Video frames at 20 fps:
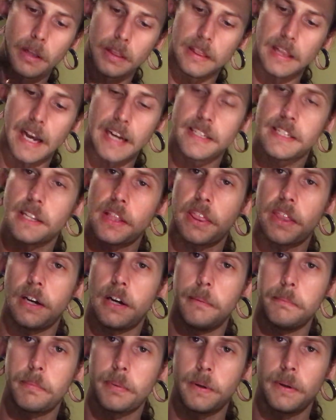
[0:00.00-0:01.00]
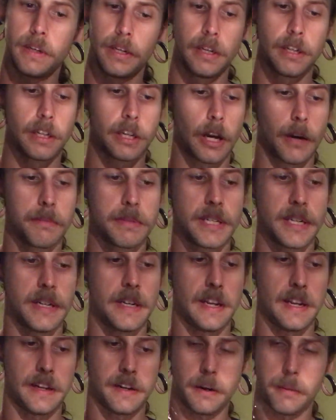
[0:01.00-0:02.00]
lots of thump, comes in
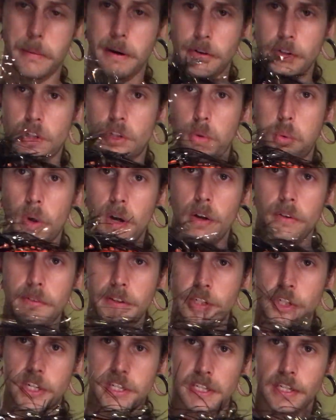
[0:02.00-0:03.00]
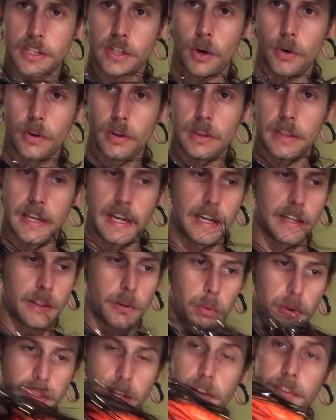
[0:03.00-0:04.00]
at about 12 inches in total
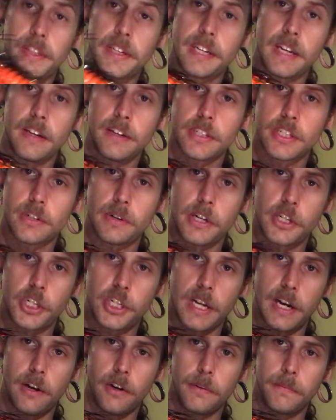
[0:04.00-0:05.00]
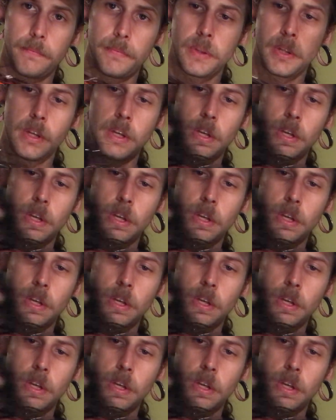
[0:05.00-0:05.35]
length without the tail stretched out.